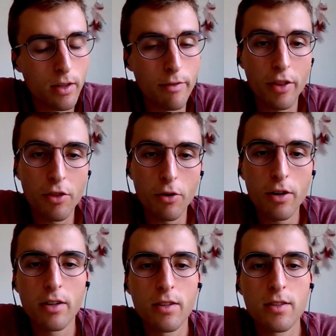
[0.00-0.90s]

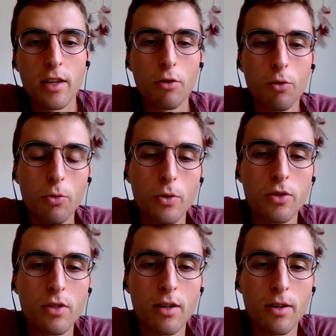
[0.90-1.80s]
eventor, seeing who
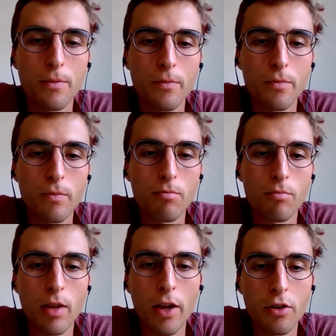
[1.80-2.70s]
is
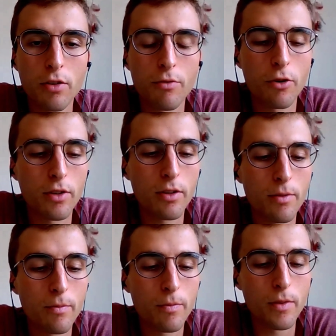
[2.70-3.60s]
entered for
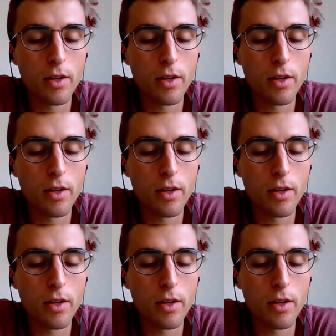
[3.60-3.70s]
the